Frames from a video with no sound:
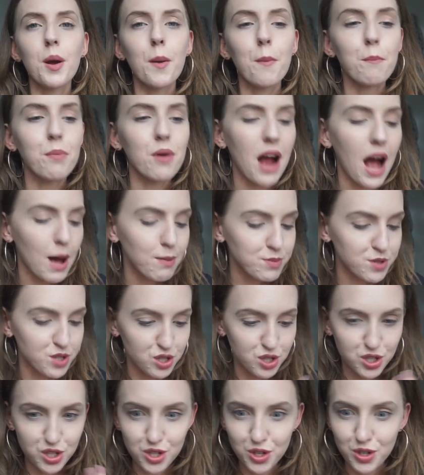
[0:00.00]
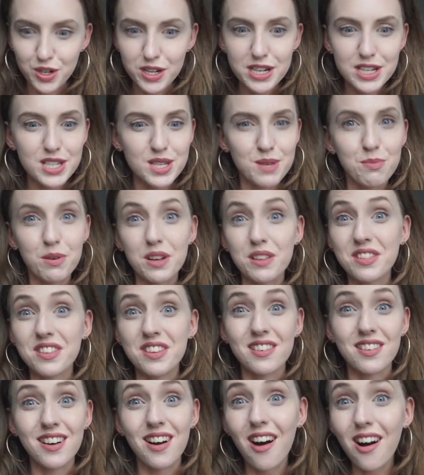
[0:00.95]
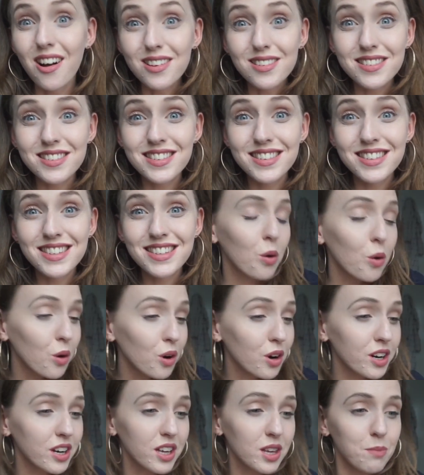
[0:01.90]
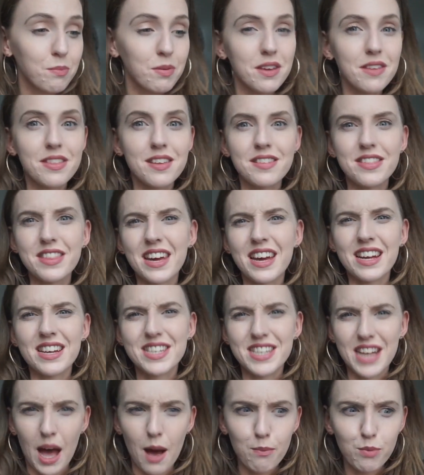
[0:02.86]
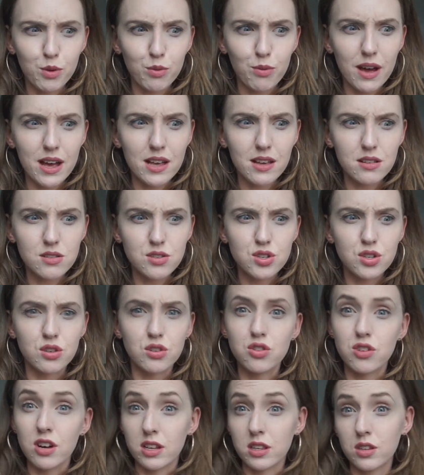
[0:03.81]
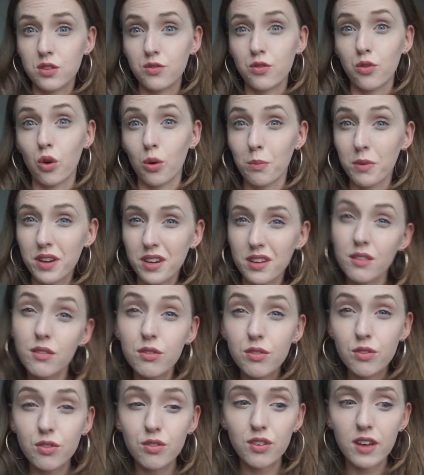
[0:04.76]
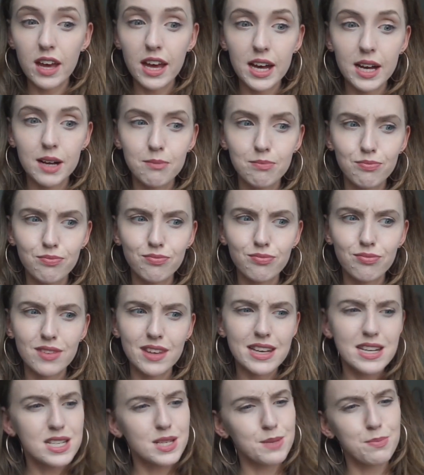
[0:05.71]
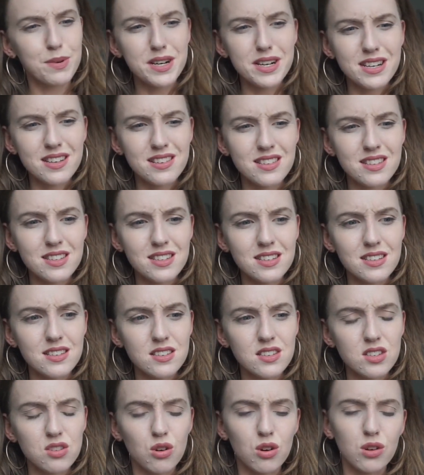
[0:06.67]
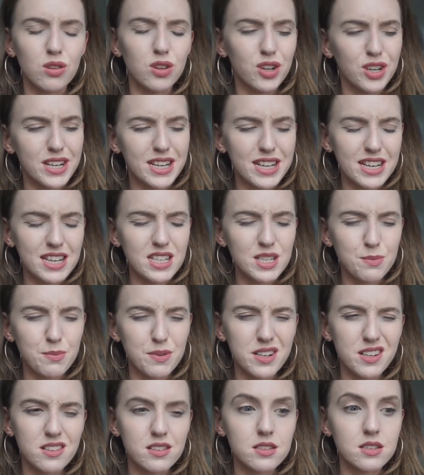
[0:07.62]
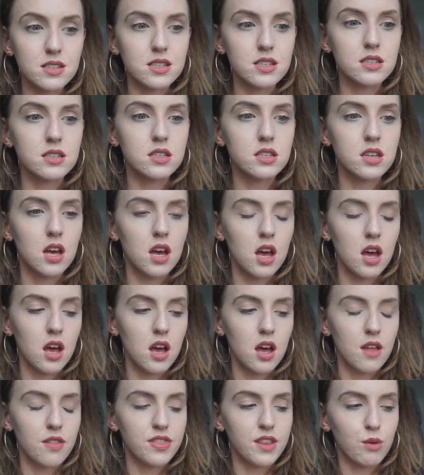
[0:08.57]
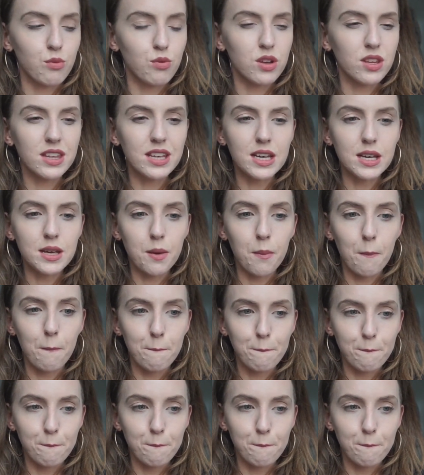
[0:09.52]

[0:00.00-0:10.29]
Perhaps they're curious about the occult, or it could be that they adapt well to transformative experiences or learning experiences that really